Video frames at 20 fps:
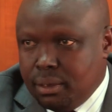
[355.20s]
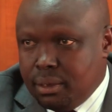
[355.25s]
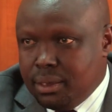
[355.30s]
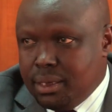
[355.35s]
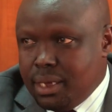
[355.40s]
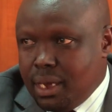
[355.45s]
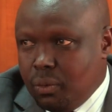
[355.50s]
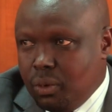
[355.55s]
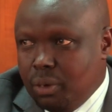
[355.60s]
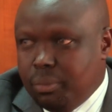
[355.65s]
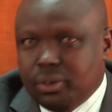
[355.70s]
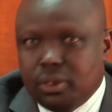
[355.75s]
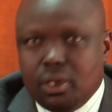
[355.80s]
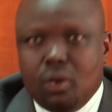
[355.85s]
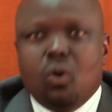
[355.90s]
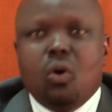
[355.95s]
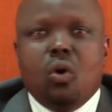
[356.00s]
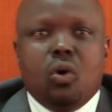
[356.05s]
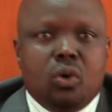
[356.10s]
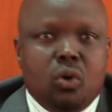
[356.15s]
here will be saying,
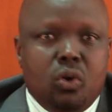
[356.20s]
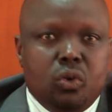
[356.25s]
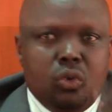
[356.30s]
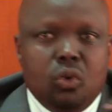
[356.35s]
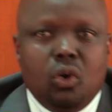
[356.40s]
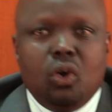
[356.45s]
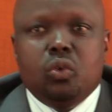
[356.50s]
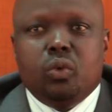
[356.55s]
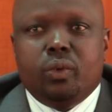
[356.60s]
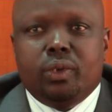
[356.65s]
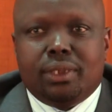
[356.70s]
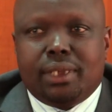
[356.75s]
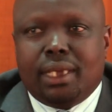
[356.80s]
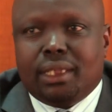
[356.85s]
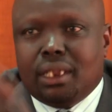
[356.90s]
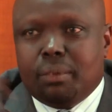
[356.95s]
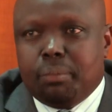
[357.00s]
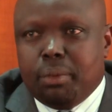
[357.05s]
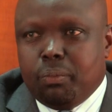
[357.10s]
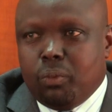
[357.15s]
oh, you know, you
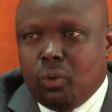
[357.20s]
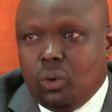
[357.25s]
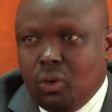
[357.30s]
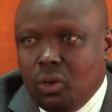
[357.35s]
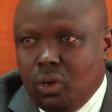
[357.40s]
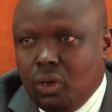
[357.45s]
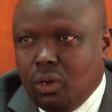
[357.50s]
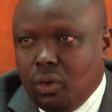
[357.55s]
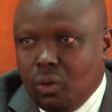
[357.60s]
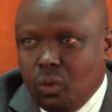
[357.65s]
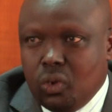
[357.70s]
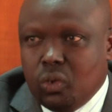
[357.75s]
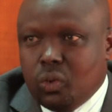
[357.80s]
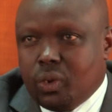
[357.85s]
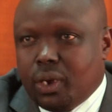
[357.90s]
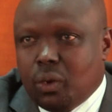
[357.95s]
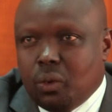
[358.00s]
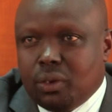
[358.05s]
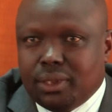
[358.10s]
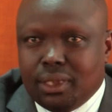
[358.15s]
incited people, or you
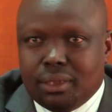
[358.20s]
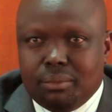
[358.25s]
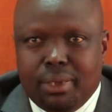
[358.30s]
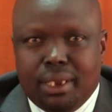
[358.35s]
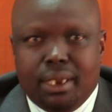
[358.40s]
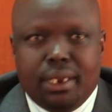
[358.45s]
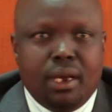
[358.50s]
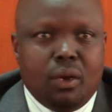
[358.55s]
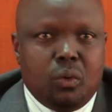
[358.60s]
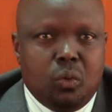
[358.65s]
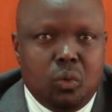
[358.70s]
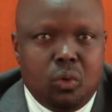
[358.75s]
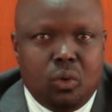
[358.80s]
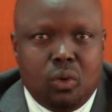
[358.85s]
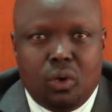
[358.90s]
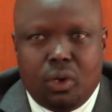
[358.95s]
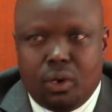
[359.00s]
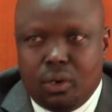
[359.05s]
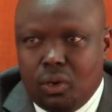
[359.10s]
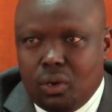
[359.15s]
record statement in Nakuru
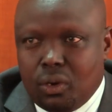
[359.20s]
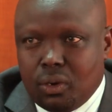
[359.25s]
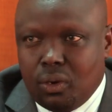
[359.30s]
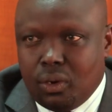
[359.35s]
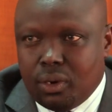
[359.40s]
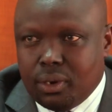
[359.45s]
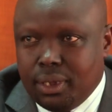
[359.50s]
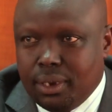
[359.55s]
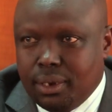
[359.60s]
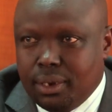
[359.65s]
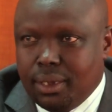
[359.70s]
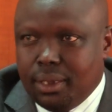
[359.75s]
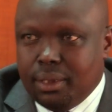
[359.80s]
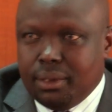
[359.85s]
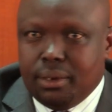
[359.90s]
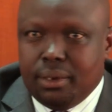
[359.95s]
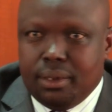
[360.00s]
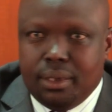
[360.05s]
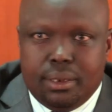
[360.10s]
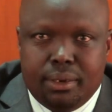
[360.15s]
or in
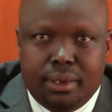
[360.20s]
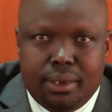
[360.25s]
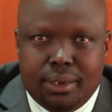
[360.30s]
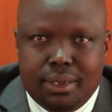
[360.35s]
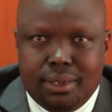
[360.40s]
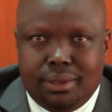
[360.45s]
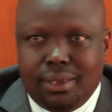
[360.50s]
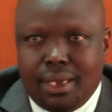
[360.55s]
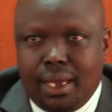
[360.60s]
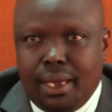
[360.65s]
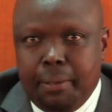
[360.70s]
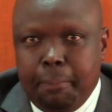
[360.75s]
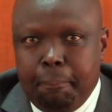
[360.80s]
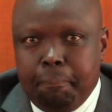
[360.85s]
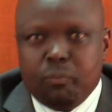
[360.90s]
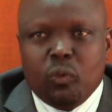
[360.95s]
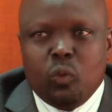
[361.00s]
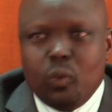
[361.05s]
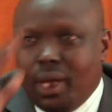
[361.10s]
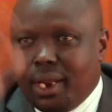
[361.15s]
DCI.
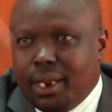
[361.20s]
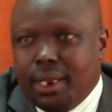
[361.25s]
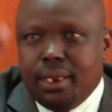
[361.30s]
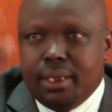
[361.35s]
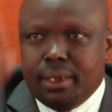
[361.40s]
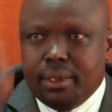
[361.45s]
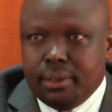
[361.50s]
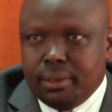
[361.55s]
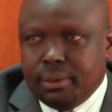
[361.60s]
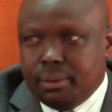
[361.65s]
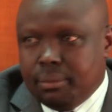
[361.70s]
We are ready.